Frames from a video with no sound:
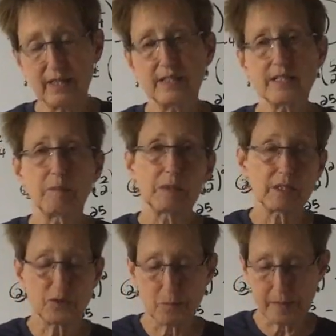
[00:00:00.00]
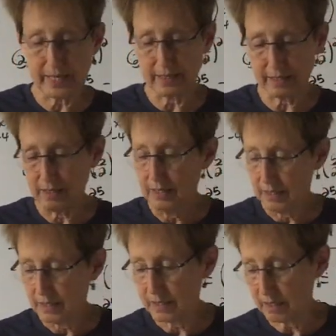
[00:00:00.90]
and then tell me the domain
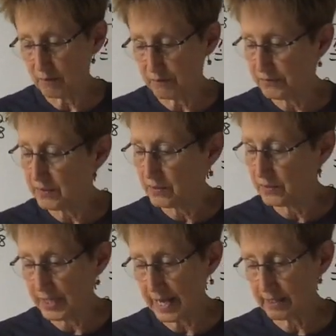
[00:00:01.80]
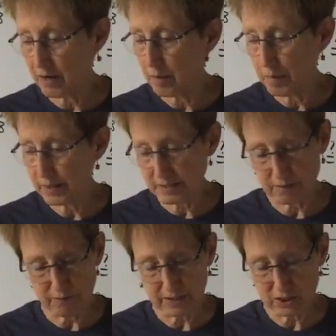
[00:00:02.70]
of that
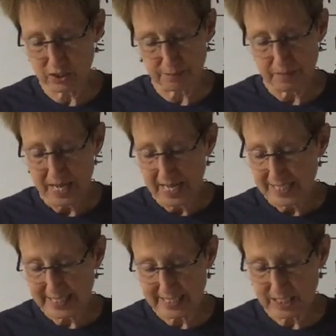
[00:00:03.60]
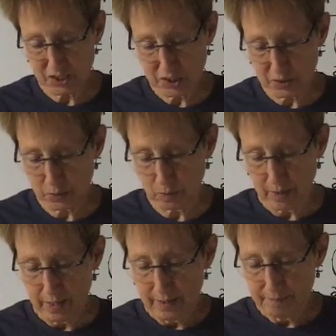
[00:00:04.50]
composite function? 6.2,
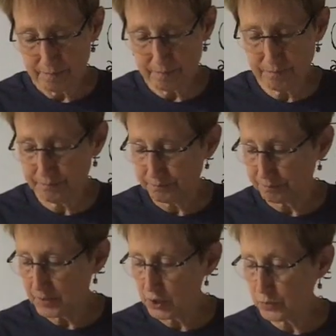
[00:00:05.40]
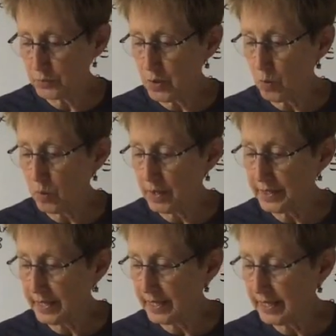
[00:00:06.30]
do you know
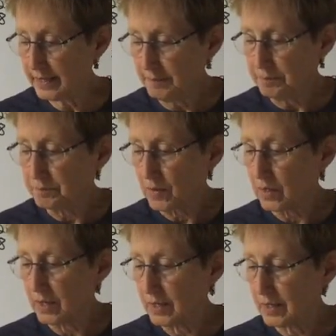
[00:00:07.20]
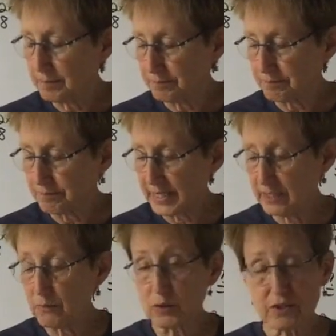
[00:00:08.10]
what a
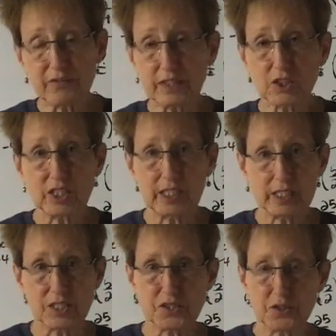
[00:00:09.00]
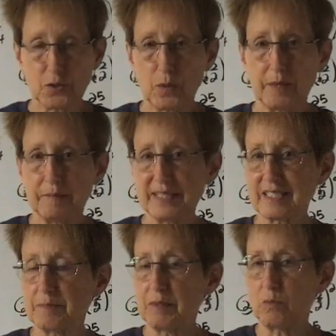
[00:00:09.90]
inverse function is? Do you know what it
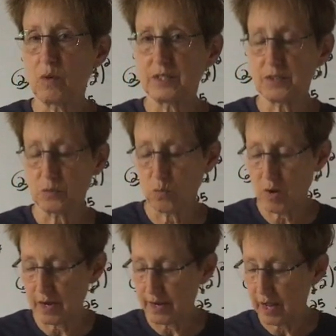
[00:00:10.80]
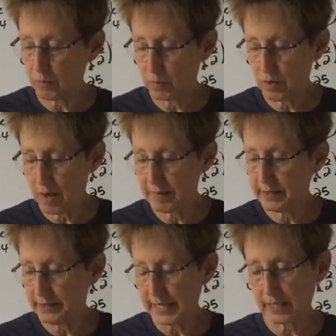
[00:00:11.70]
means to be one-to-one? I will
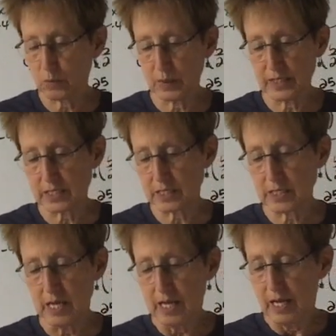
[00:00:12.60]
comment on the quiz.